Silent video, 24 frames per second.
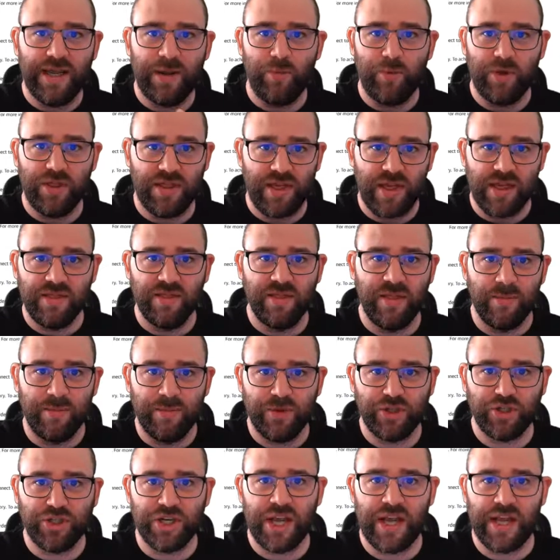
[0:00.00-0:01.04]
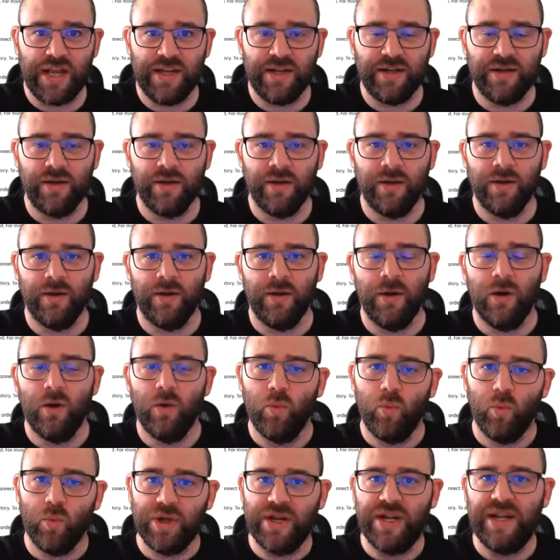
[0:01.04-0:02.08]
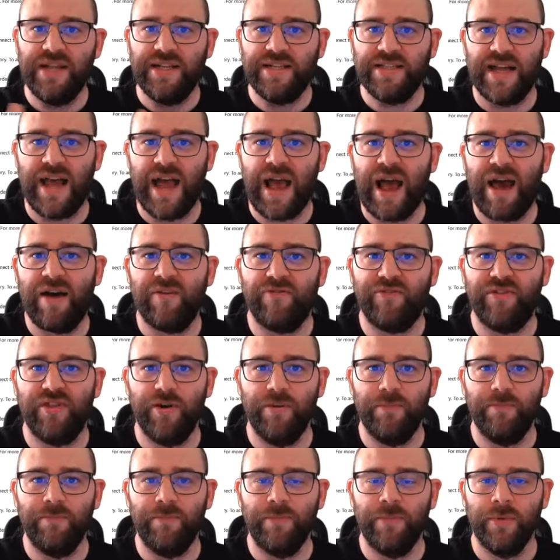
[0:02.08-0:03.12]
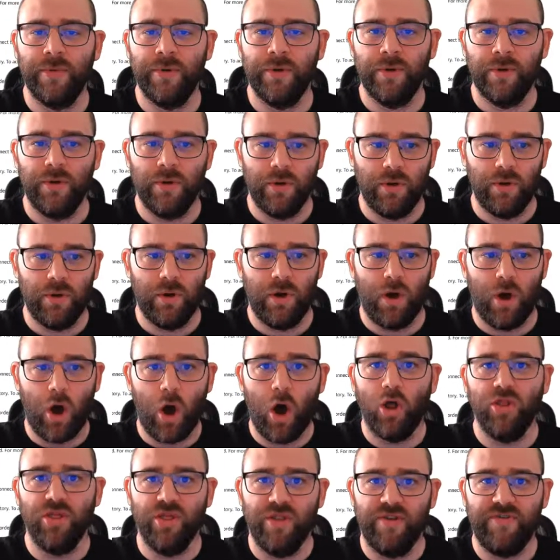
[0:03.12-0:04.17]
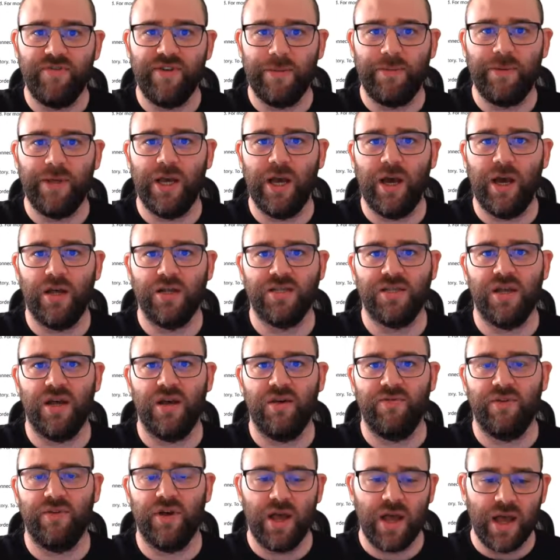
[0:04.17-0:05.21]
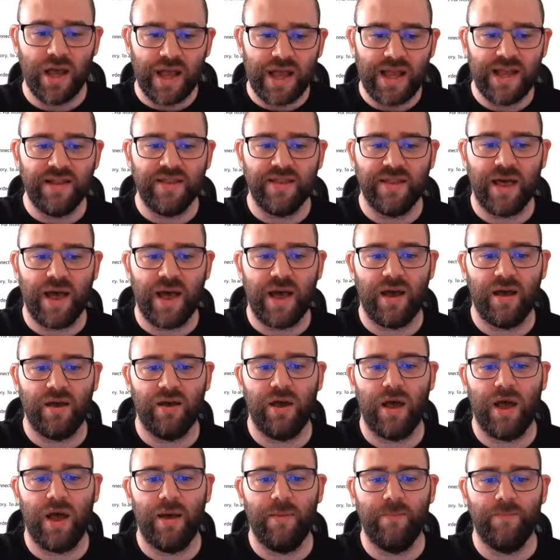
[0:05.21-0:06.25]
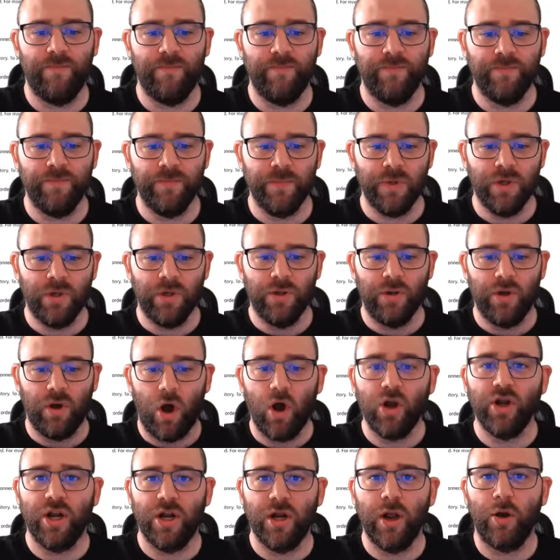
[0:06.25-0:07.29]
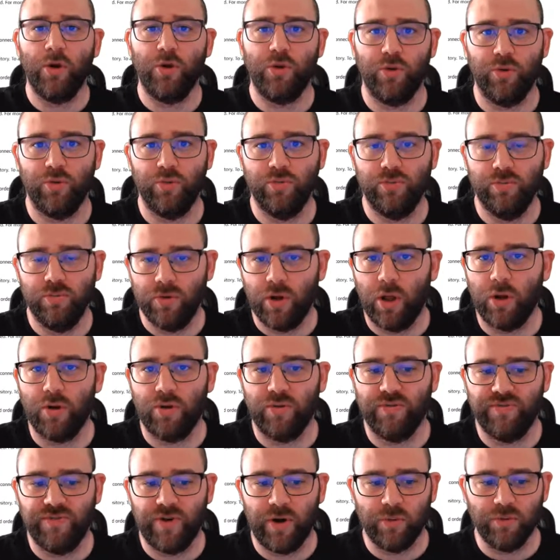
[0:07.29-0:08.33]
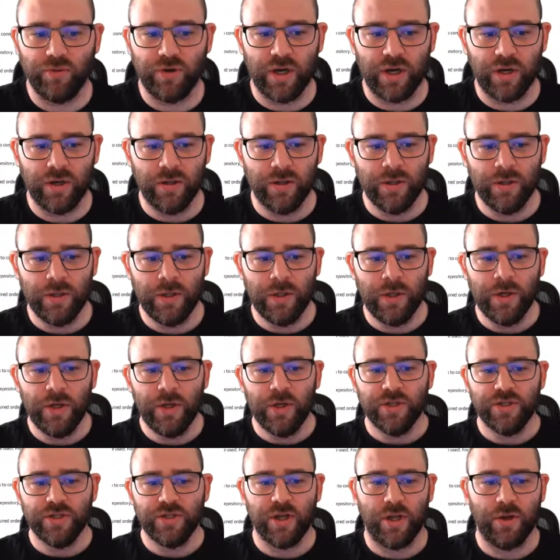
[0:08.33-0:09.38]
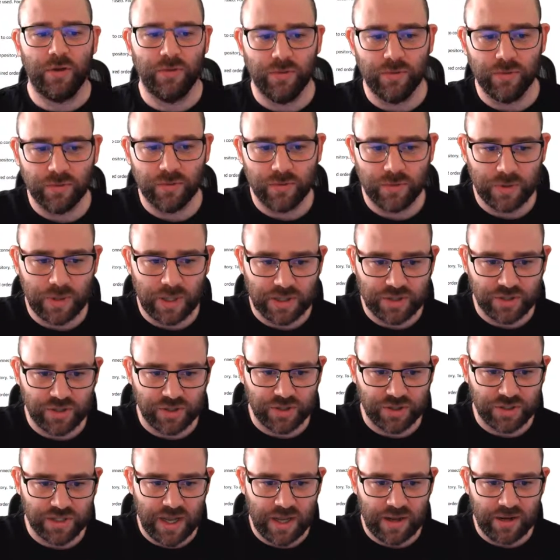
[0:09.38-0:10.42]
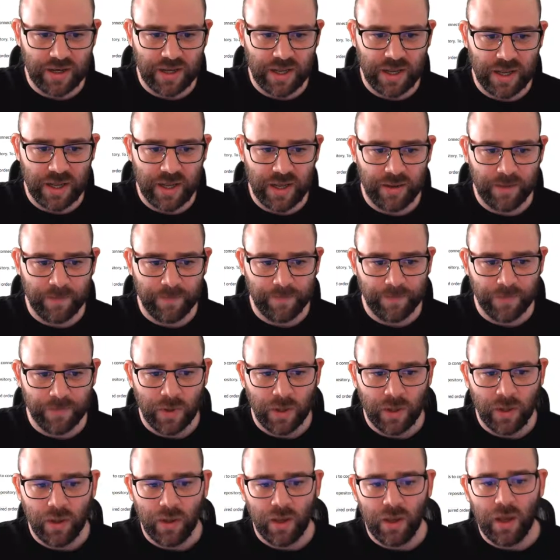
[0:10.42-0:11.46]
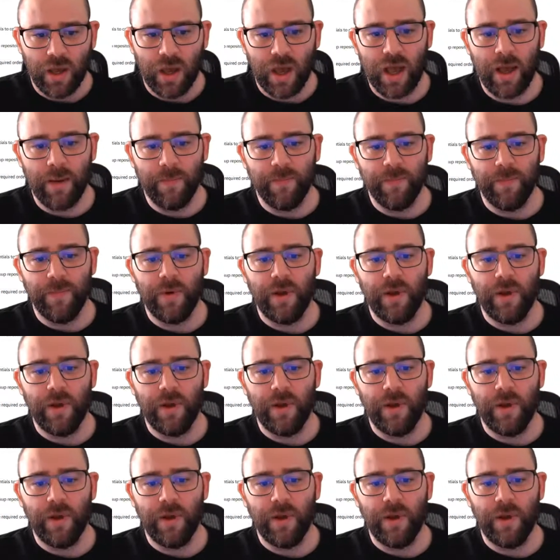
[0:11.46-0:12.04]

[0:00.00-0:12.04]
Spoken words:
within the machine, we need to have them on the VBR server in that on a local folder. So that's just down here. And